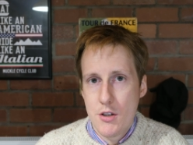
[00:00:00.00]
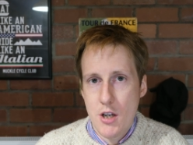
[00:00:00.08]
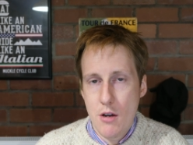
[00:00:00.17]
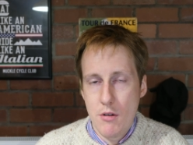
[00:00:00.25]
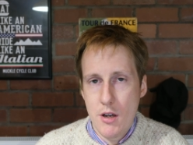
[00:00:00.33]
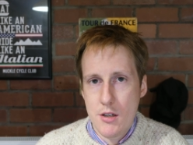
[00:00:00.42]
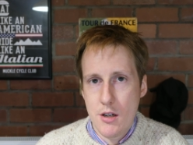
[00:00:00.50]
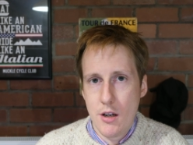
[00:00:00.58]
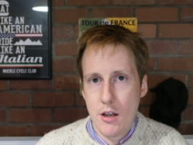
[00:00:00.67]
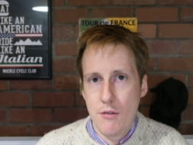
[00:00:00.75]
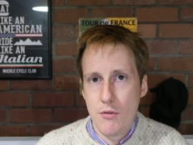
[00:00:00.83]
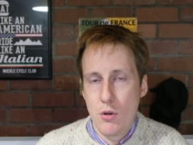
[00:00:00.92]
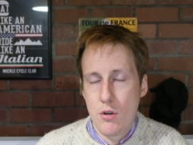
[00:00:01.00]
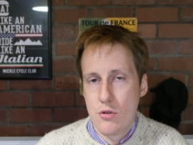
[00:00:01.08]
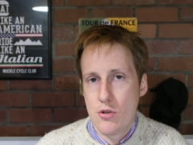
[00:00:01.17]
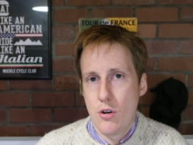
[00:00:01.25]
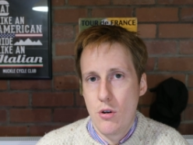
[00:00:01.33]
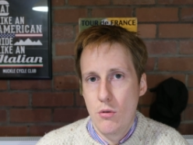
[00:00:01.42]
So it's going to give you
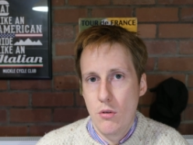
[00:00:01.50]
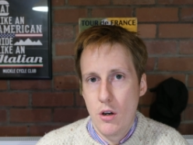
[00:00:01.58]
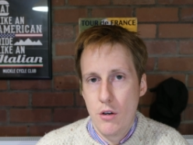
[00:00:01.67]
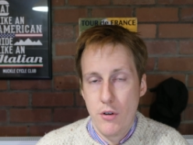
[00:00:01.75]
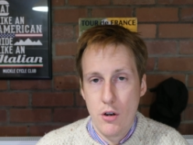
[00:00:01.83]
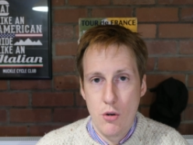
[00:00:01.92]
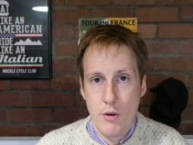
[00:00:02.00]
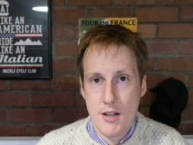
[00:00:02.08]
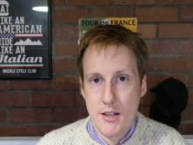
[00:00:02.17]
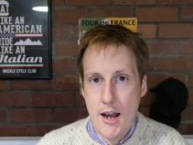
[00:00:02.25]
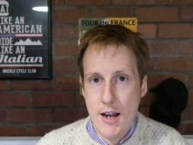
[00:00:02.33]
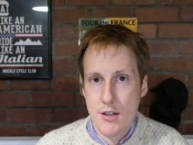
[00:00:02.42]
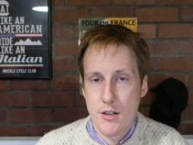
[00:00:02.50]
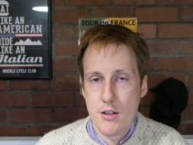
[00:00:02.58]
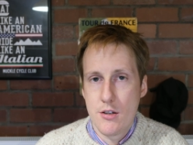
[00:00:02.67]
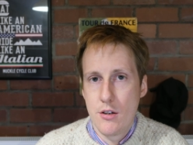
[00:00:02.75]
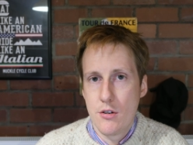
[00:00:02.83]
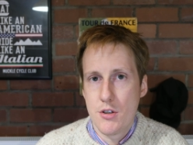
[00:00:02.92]
control over who has
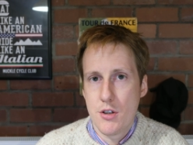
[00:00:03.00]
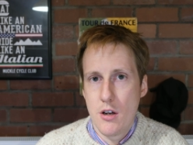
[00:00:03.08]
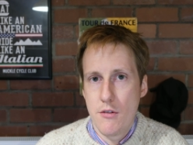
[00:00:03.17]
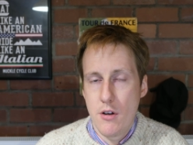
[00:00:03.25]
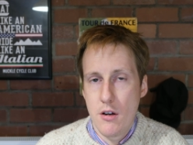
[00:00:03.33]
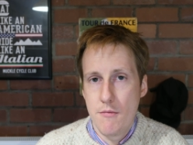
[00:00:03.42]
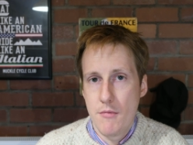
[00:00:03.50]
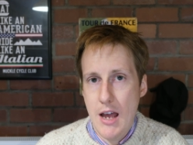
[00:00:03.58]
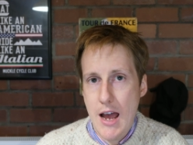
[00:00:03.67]
access to your server,